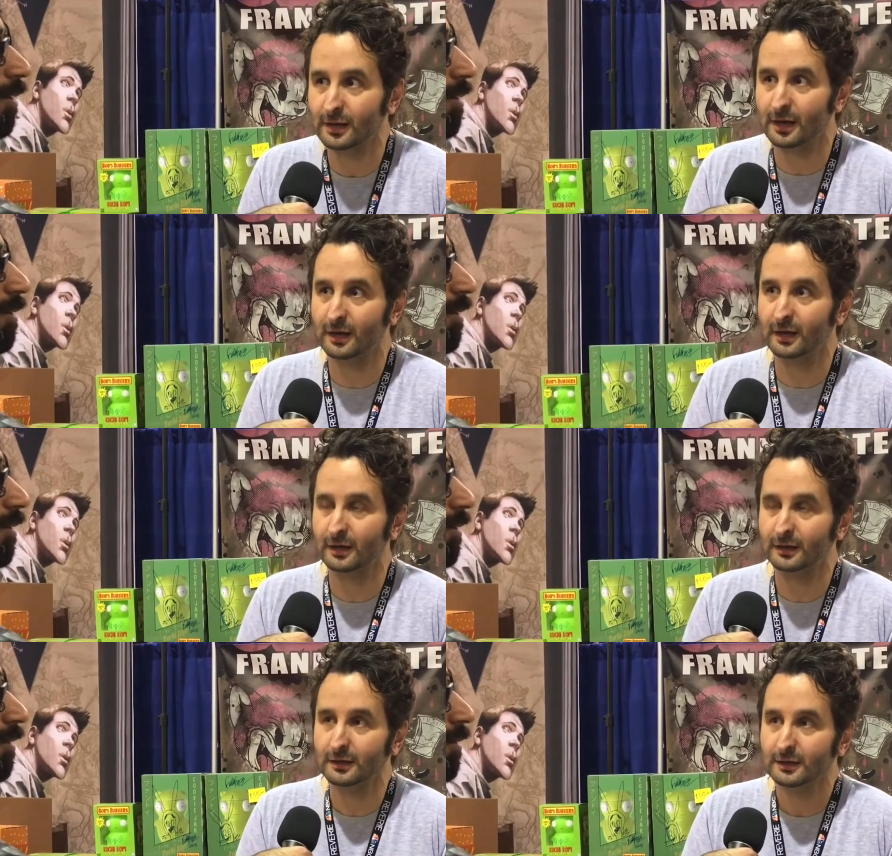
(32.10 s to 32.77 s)

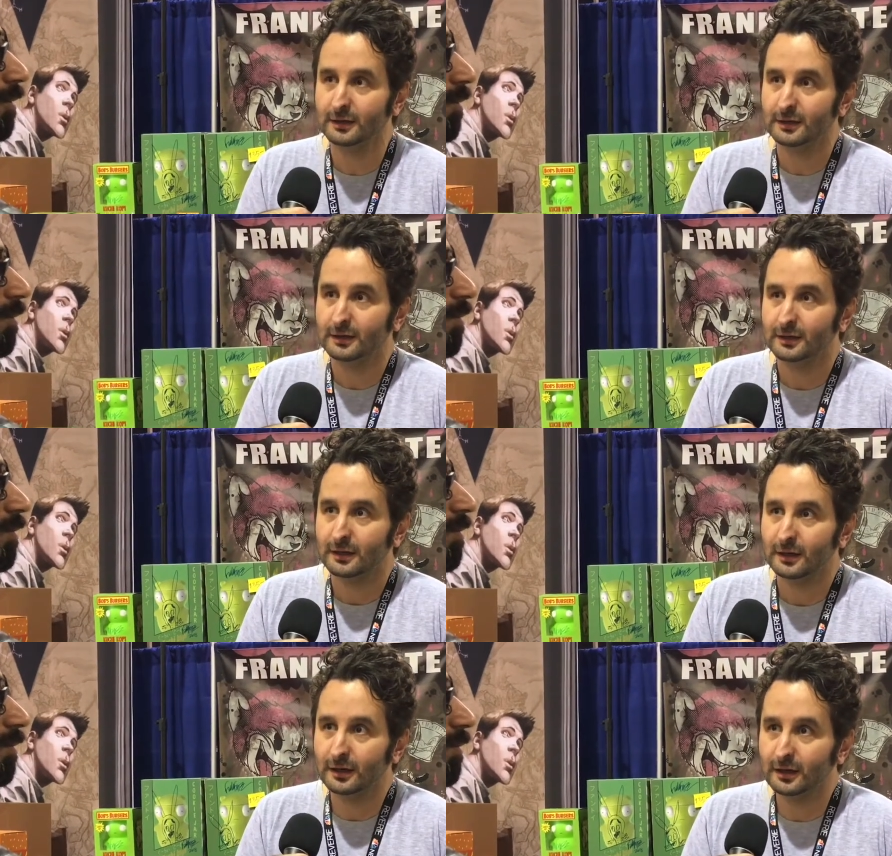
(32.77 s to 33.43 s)
Speaker 1: Uh,
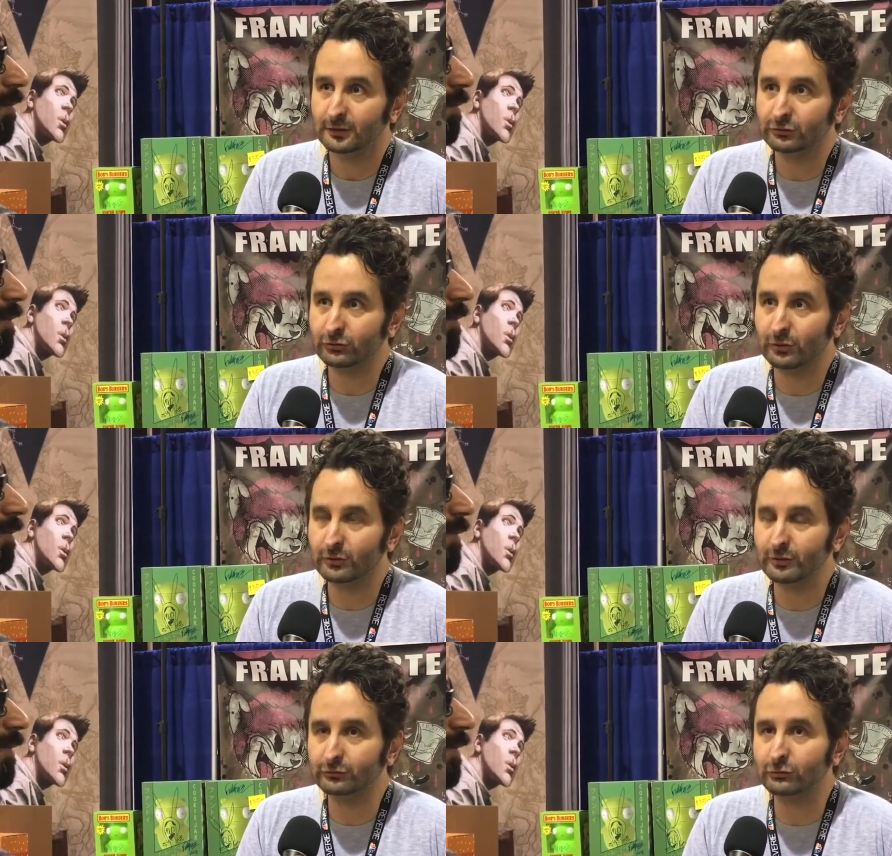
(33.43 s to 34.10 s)
uh, Troll,
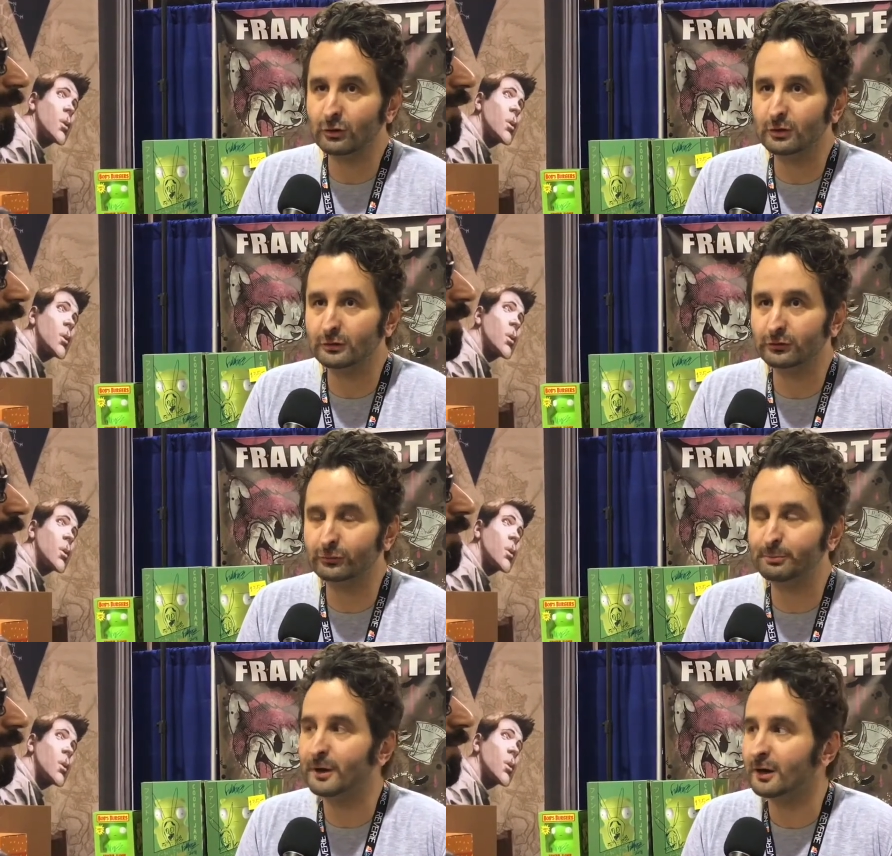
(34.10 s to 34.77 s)
the Troll Hunter
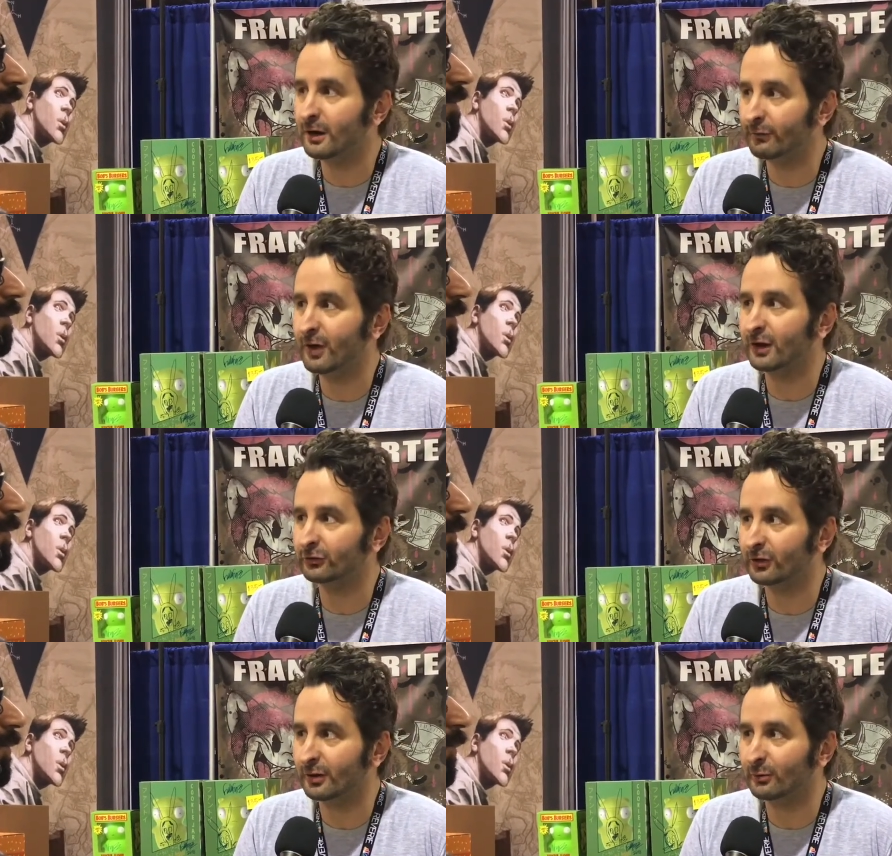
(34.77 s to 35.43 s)
spin-off,
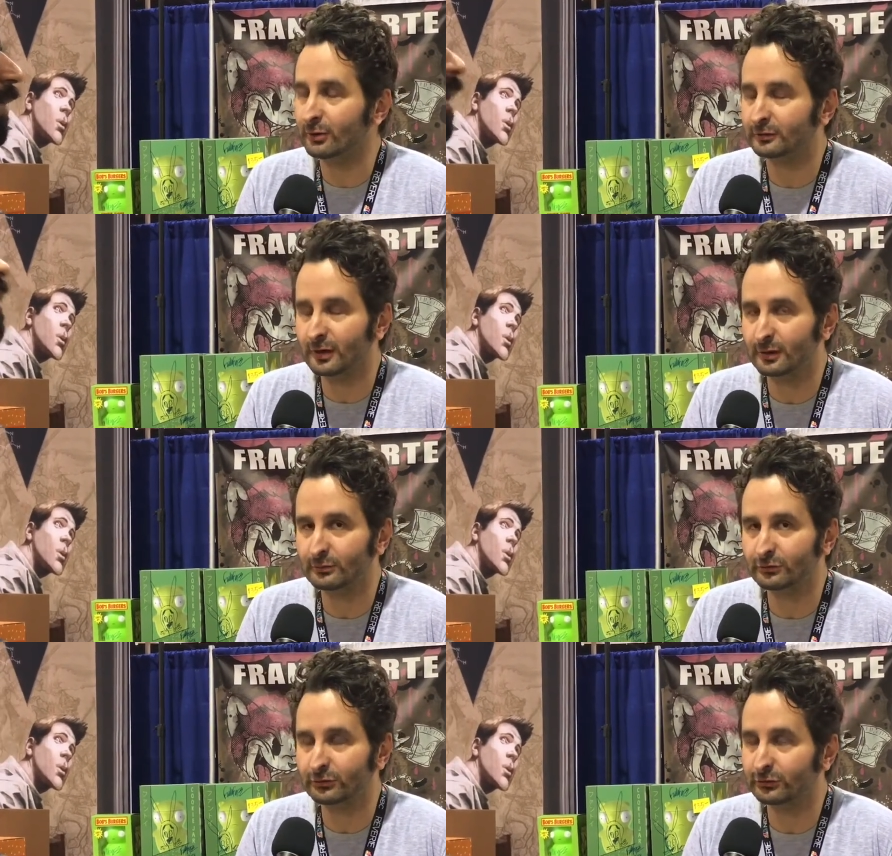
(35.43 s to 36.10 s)
actually, I worked on,
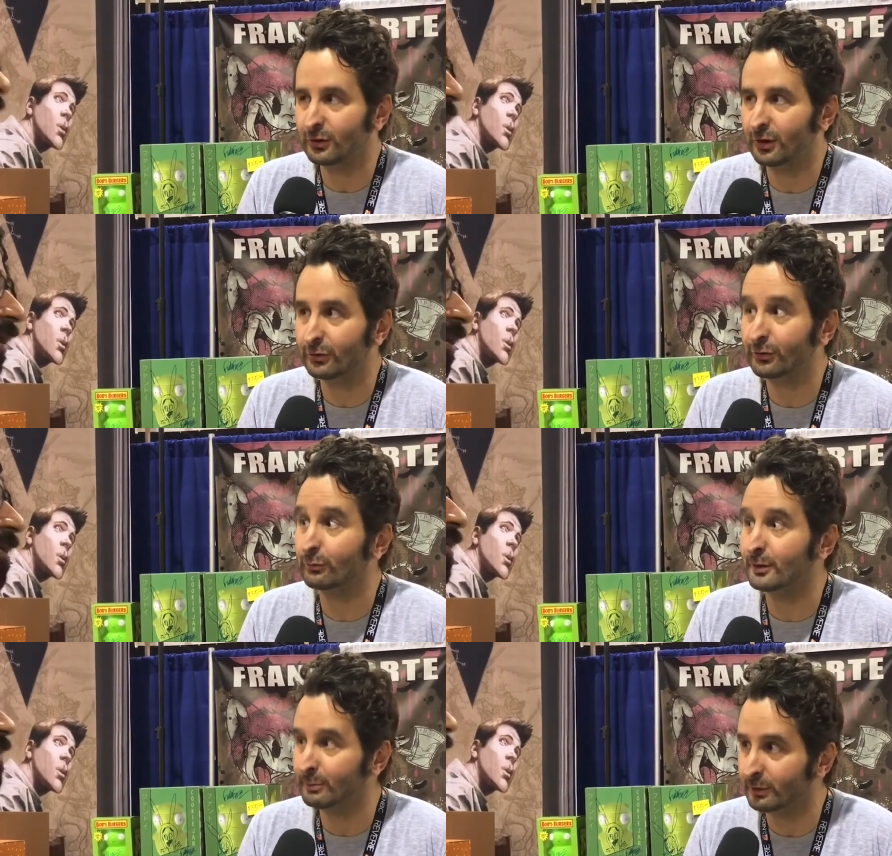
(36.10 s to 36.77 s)
which is called
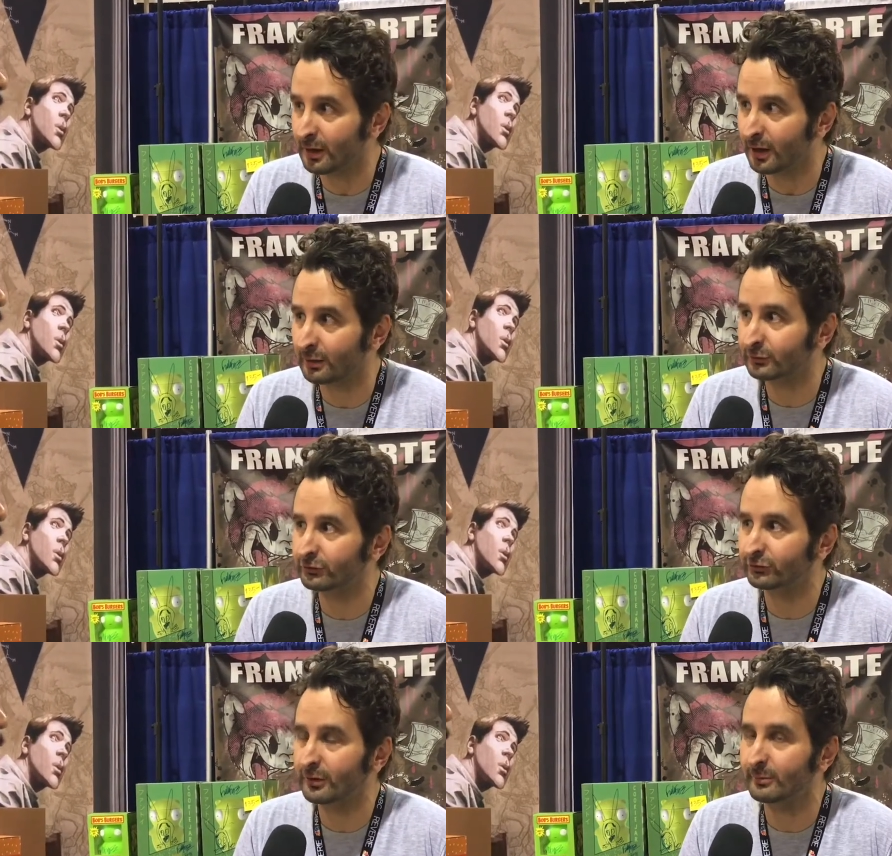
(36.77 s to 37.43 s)
Three Below, which
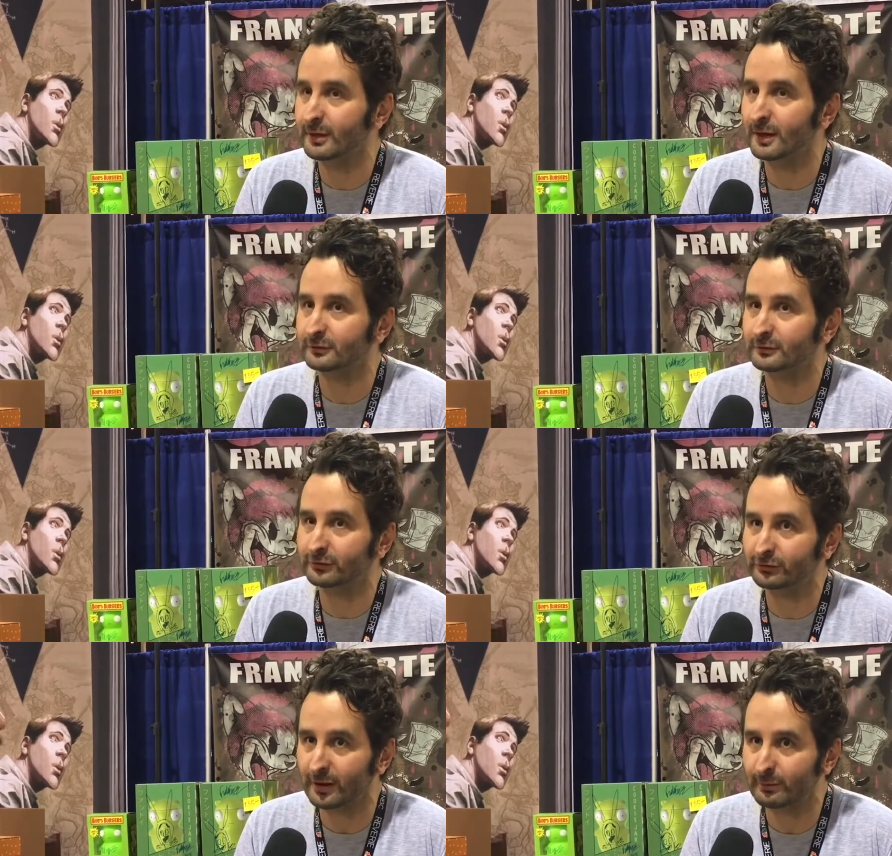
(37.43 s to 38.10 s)
is coming out
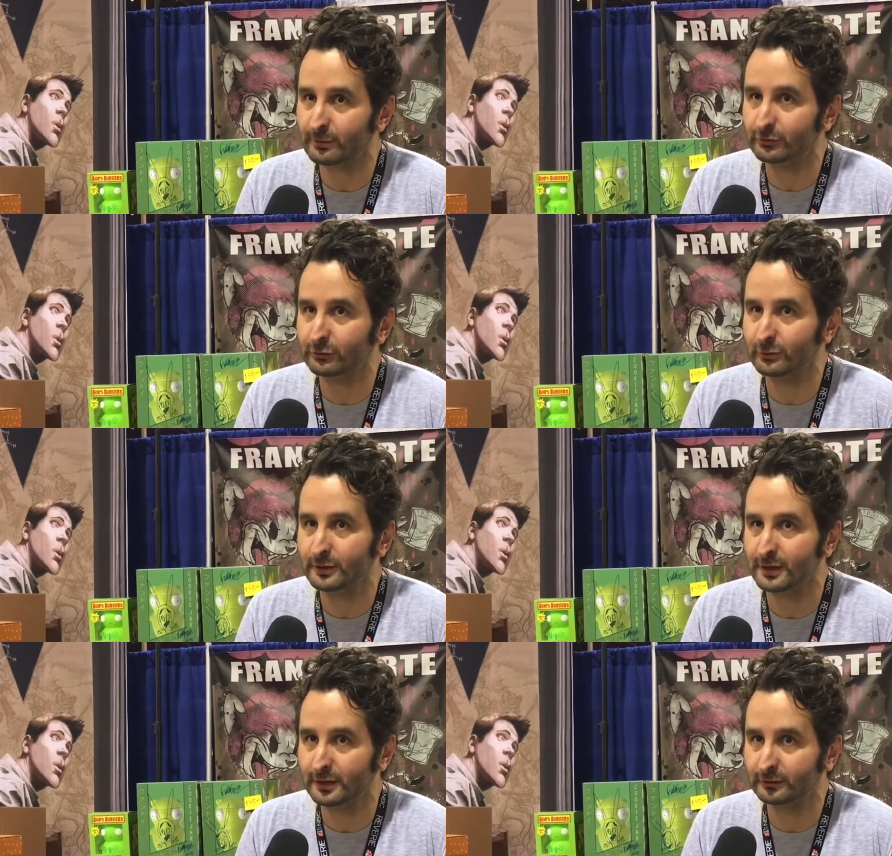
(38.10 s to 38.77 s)
December
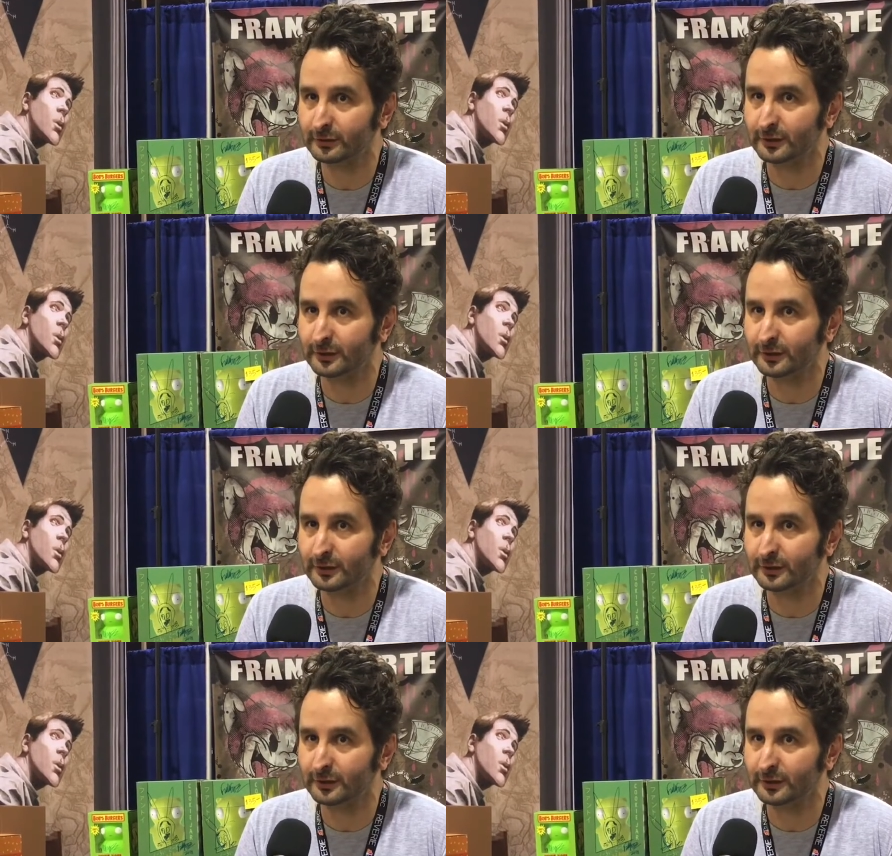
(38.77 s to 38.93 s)
2018.